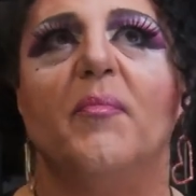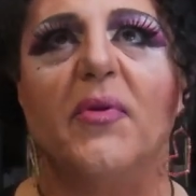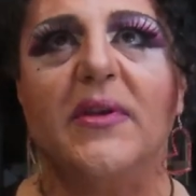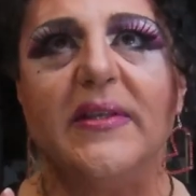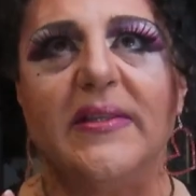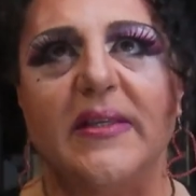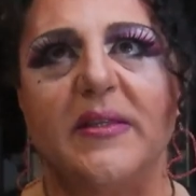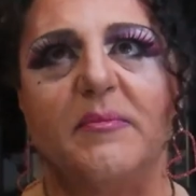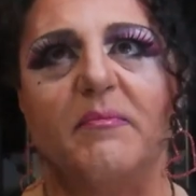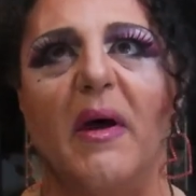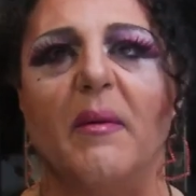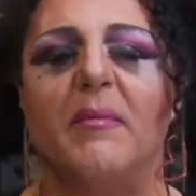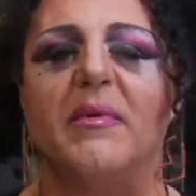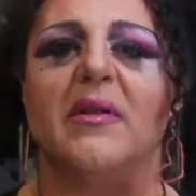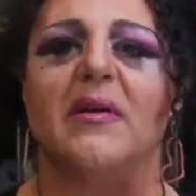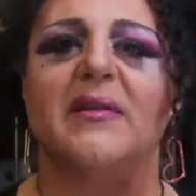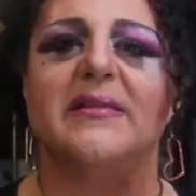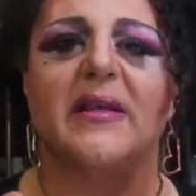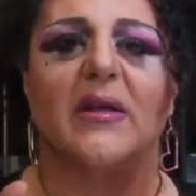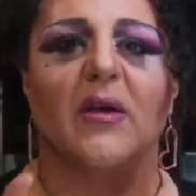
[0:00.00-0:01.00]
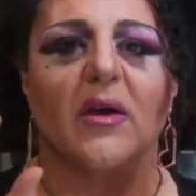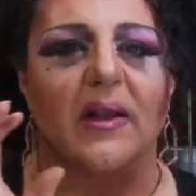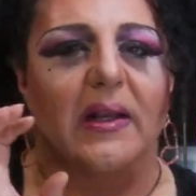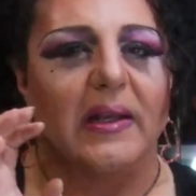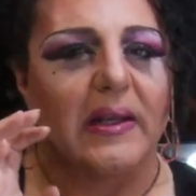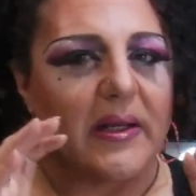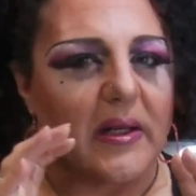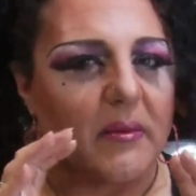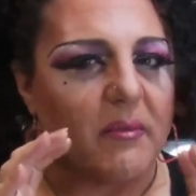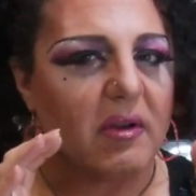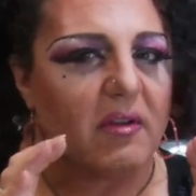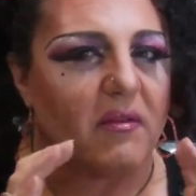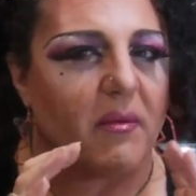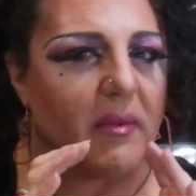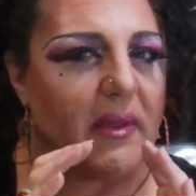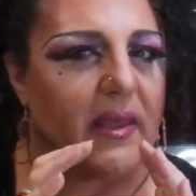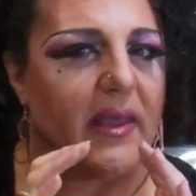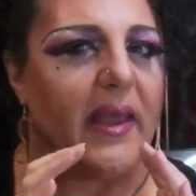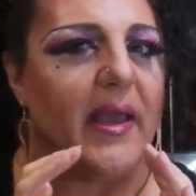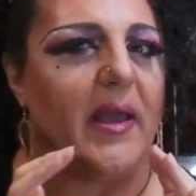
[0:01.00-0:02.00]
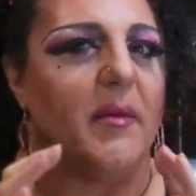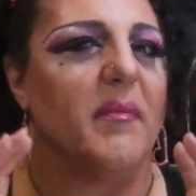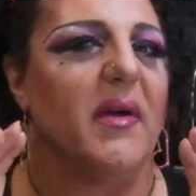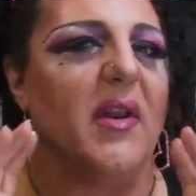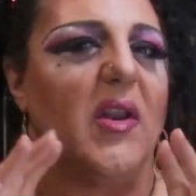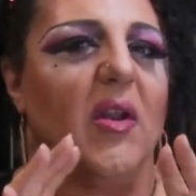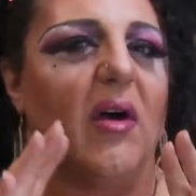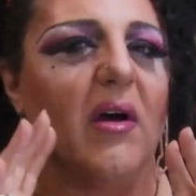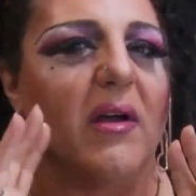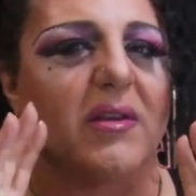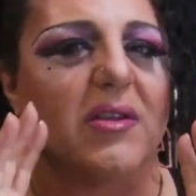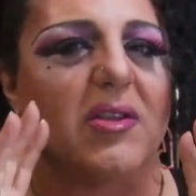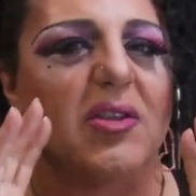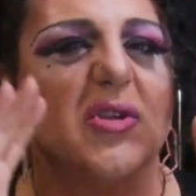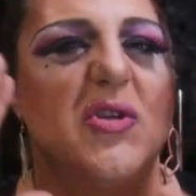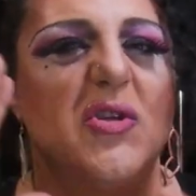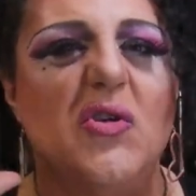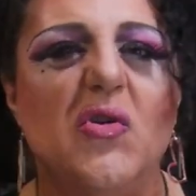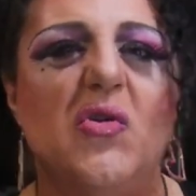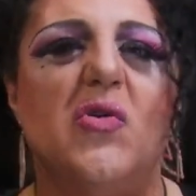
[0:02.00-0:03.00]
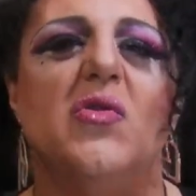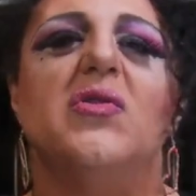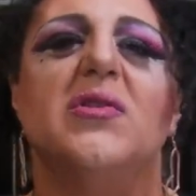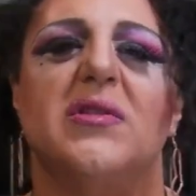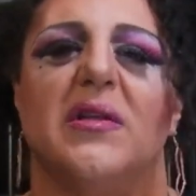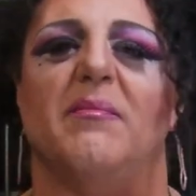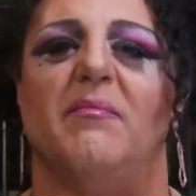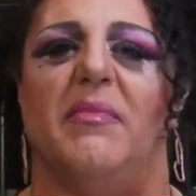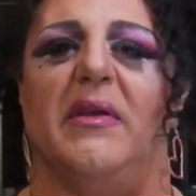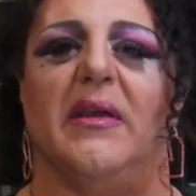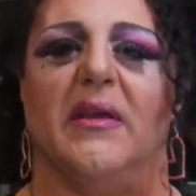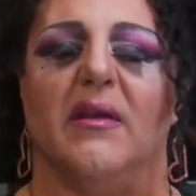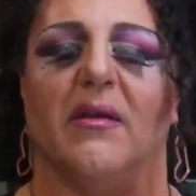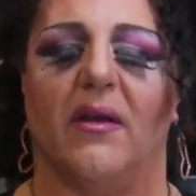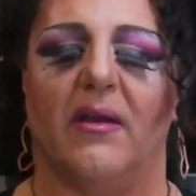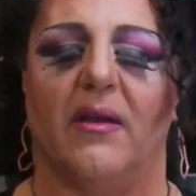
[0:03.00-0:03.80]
Princess Barbie dolls have got a little bit of a bigger head, but not hugely big.